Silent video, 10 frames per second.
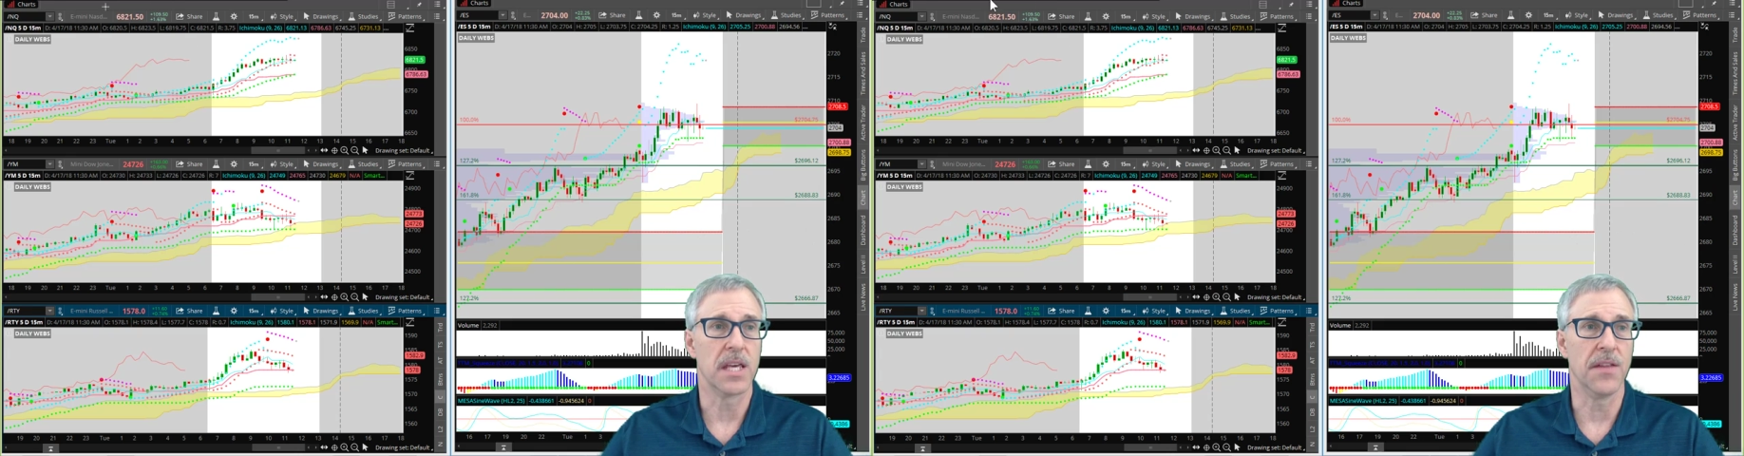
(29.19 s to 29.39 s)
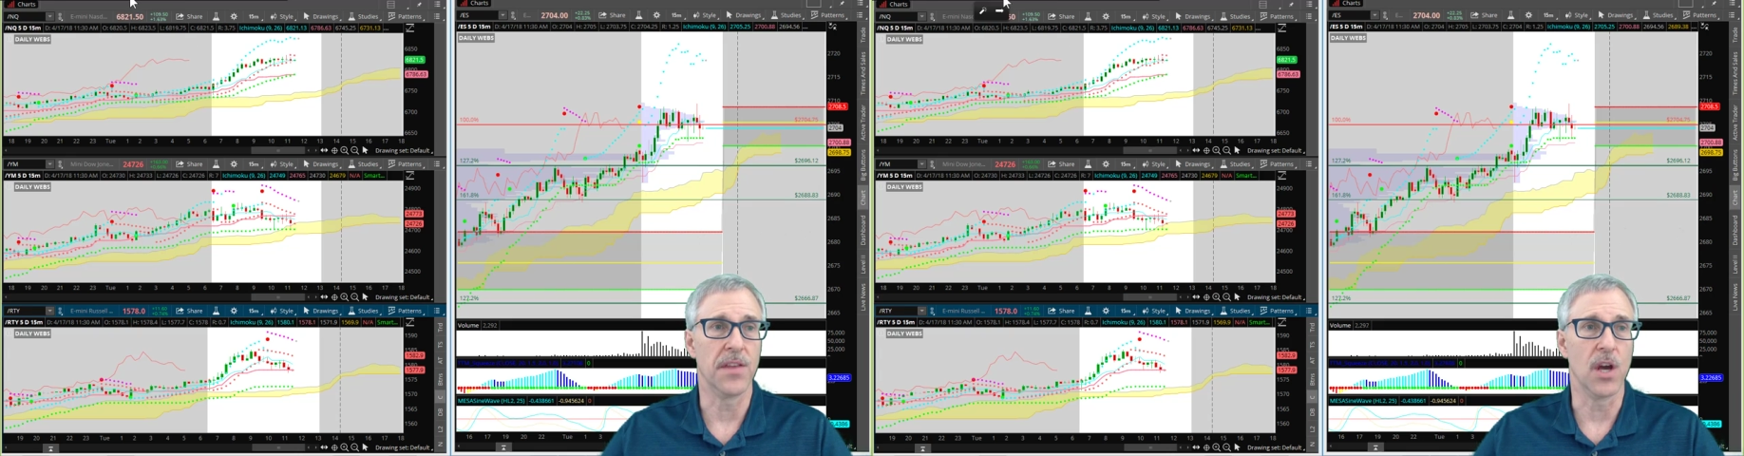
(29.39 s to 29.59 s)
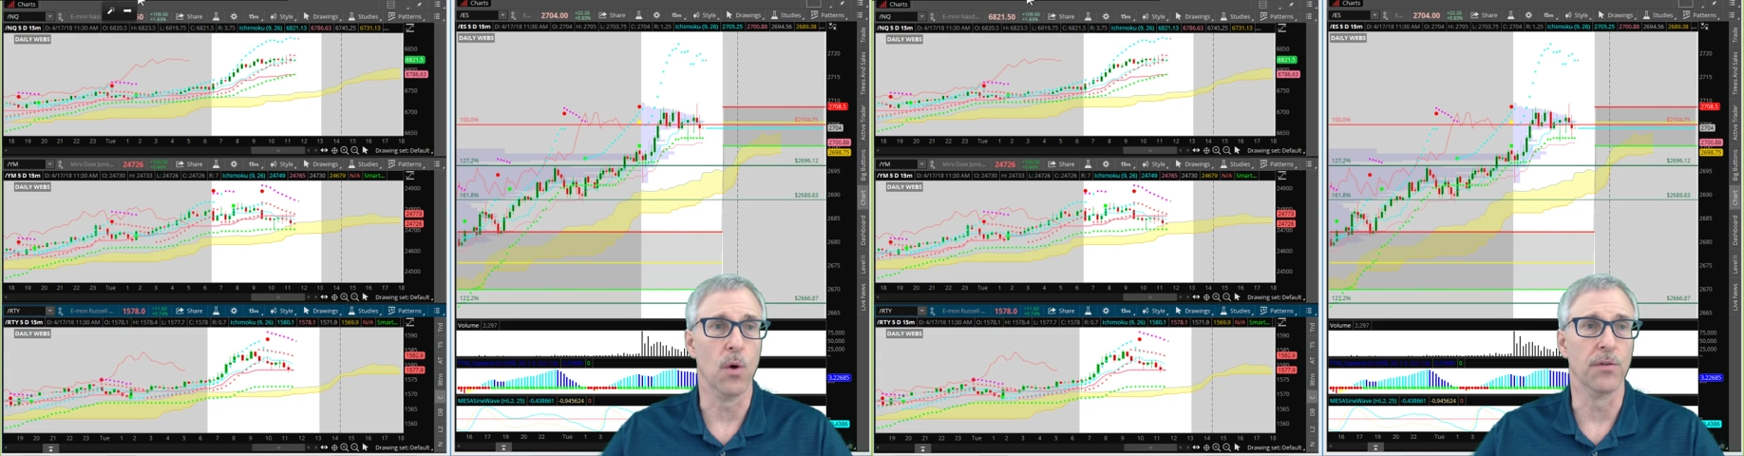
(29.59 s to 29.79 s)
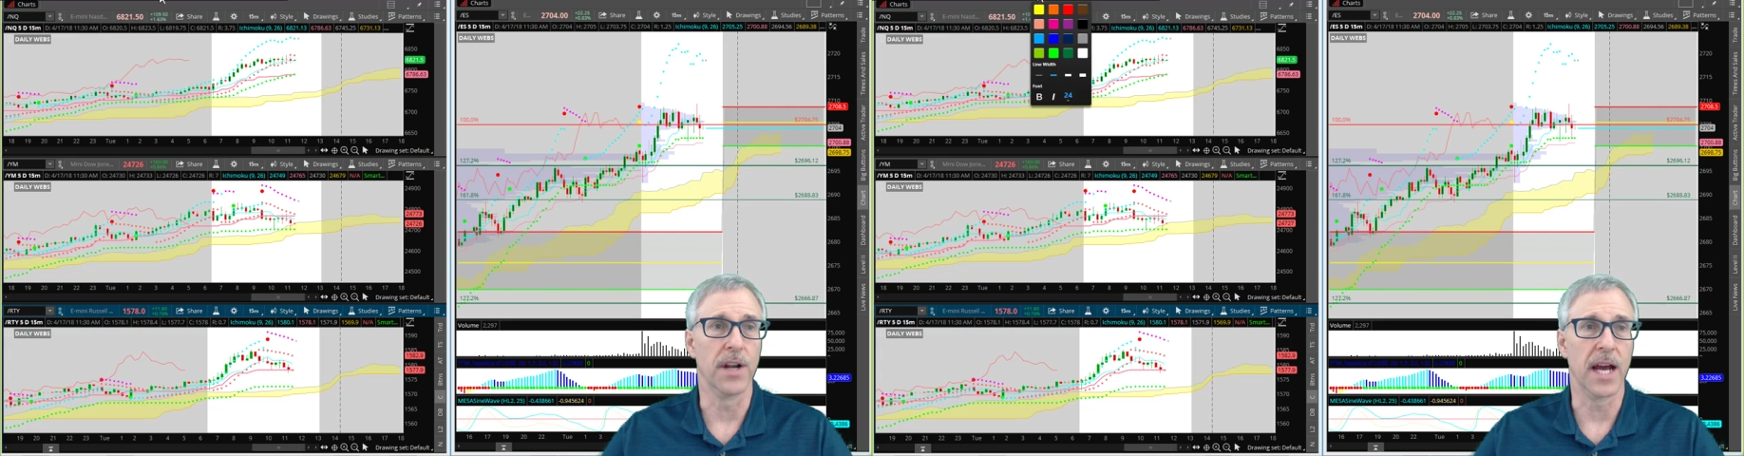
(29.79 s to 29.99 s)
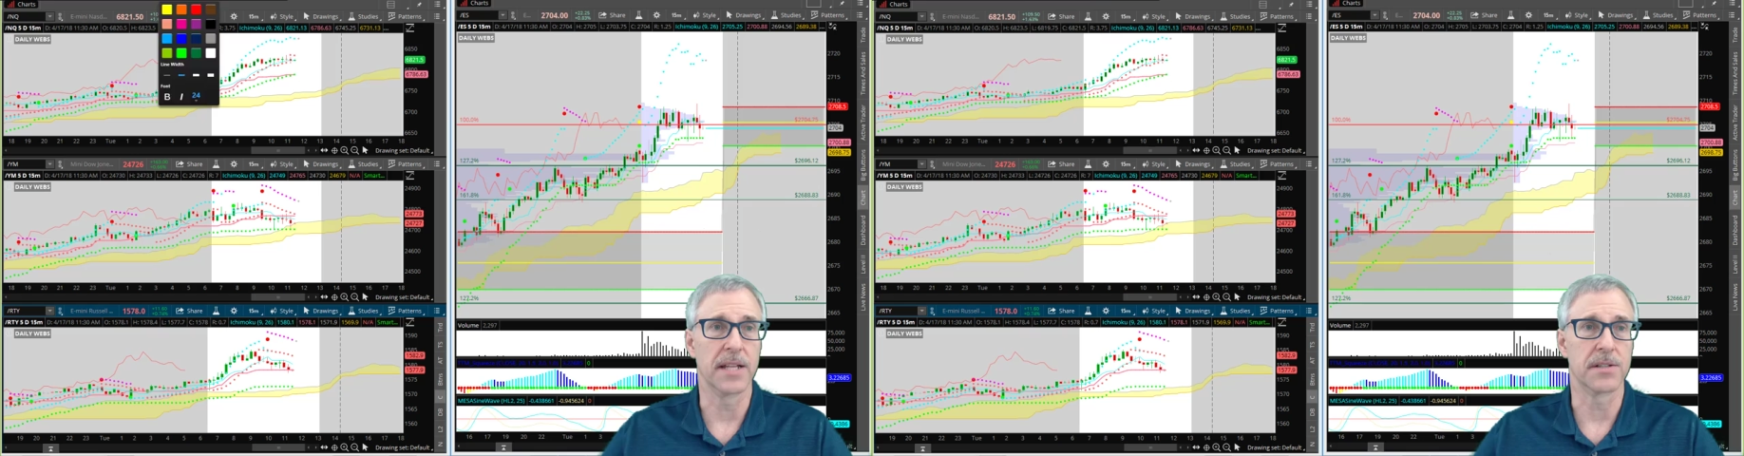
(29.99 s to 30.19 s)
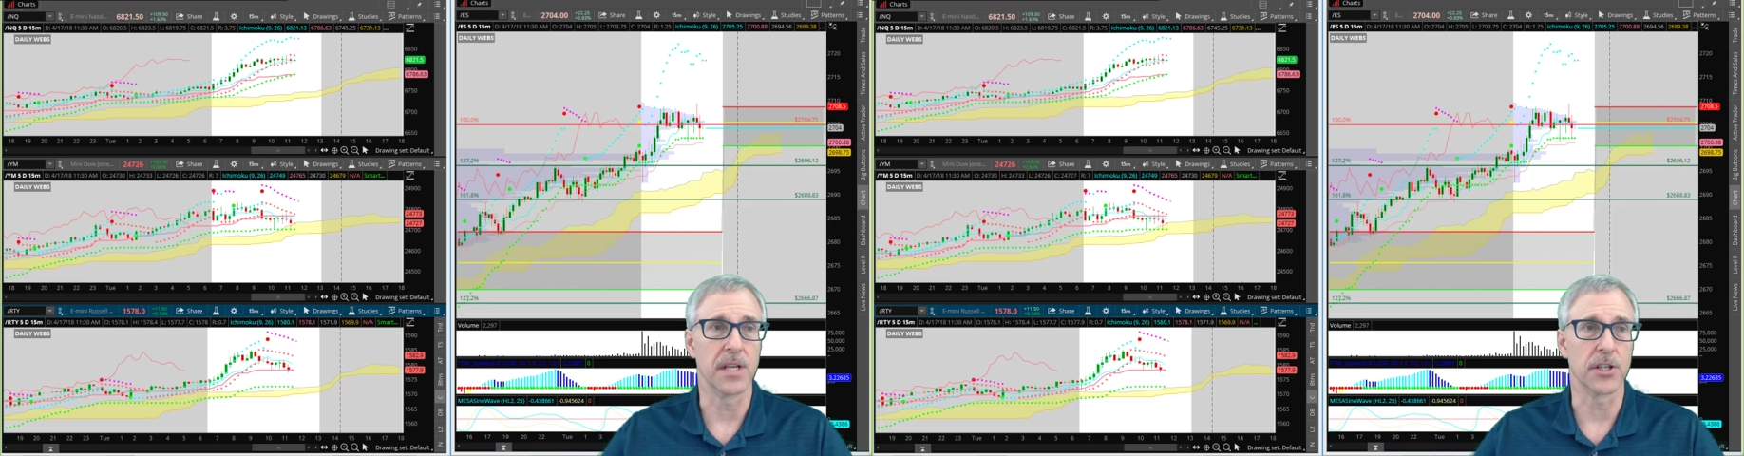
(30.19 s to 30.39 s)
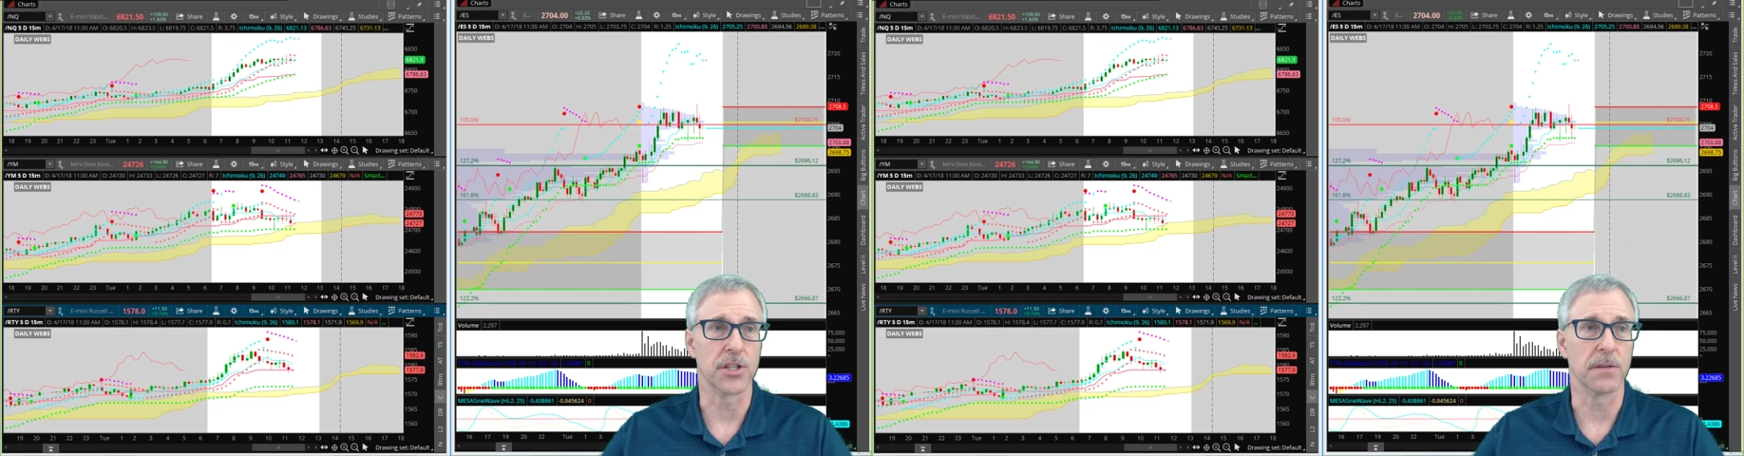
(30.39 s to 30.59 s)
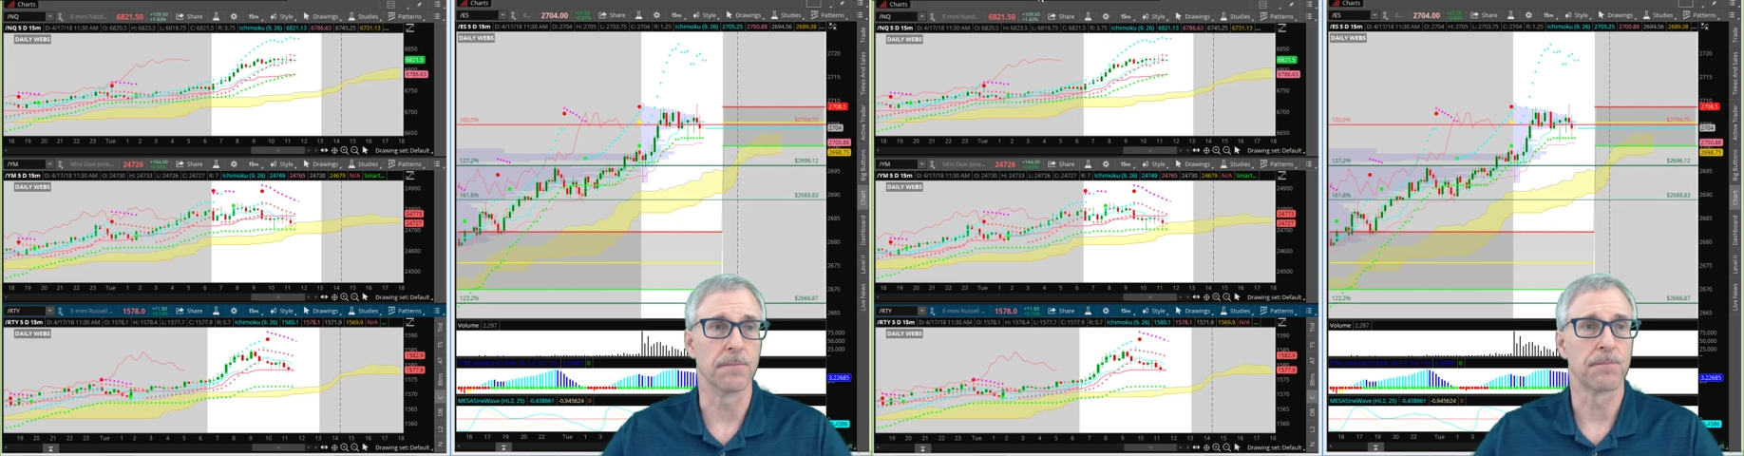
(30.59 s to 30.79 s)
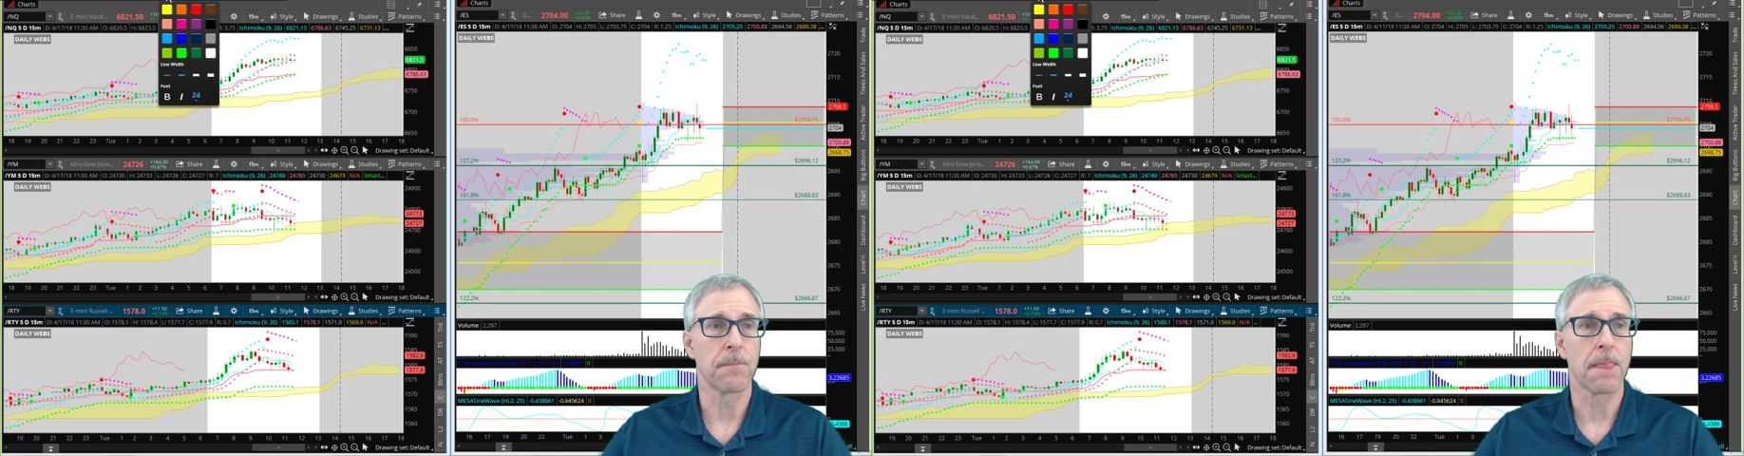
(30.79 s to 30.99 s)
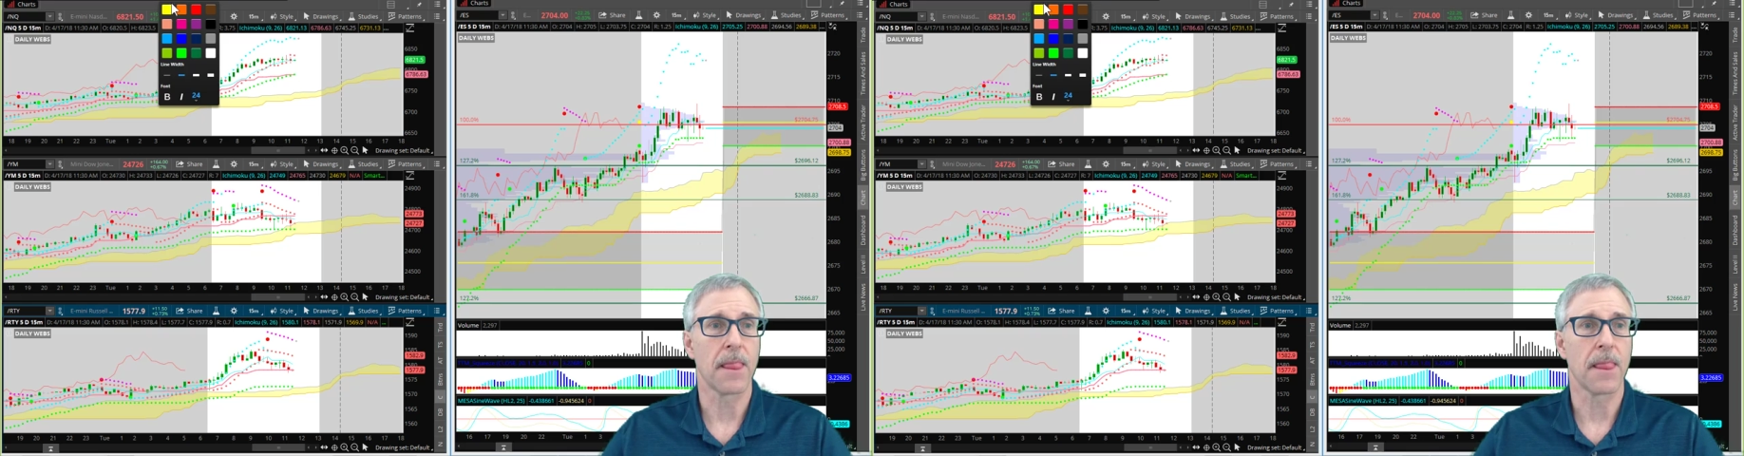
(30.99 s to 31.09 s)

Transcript: in the overnight session,